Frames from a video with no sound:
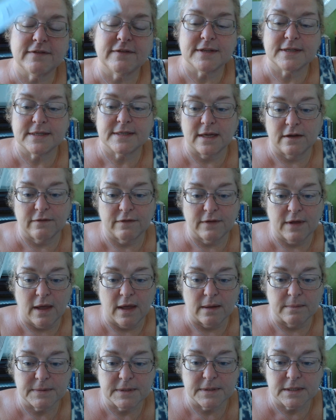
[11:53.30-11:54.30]
the Son of
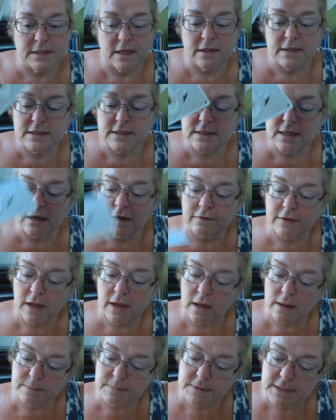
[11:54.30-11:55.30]
Cups. The Son of
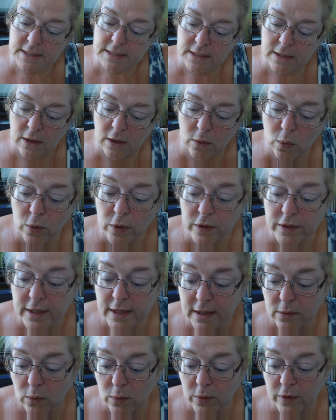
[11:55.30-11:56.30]
Cups, uh, or the
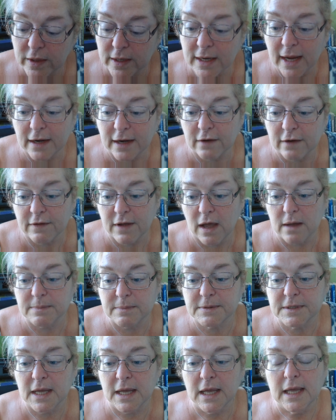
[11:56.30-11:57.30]
or the Knight of
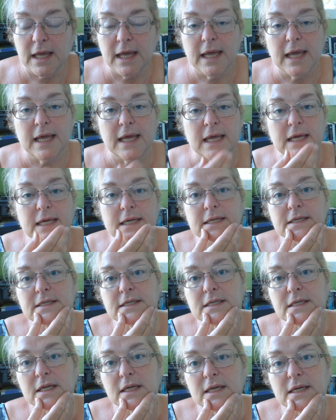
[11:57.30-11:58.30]
Cups,
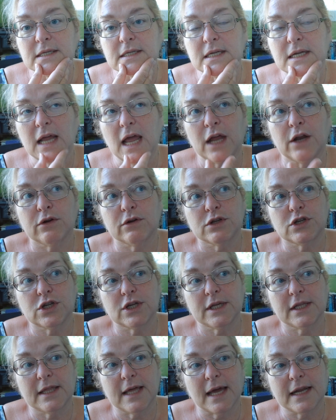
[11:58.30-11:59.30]
is is an energy
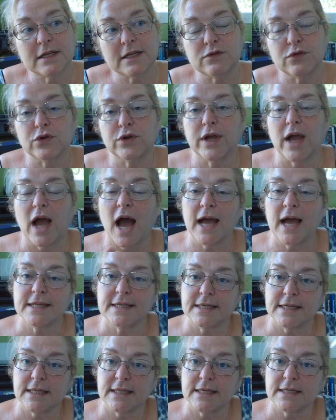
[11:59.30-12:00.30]
that is very
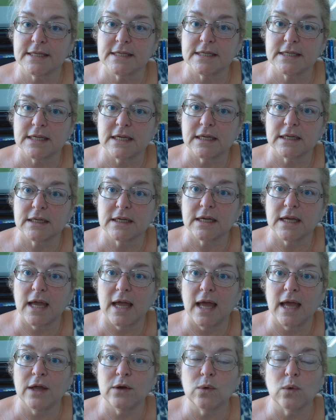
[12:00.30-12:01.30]
idealistic
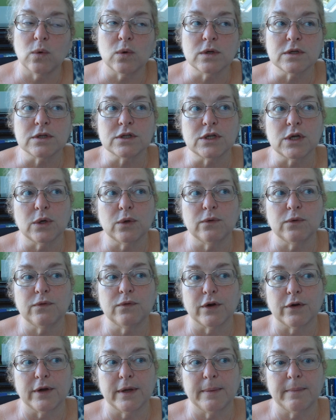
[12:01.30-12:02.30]
and also
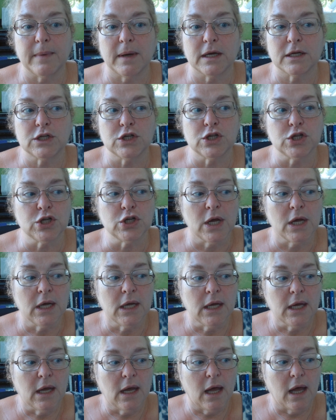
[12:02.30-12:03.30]
very much
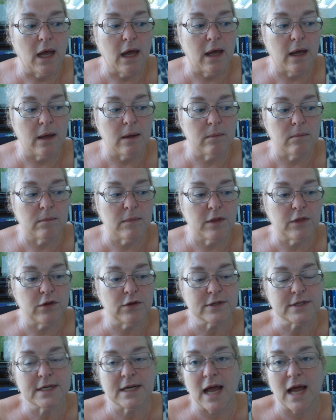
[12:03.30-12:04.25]
um, there's an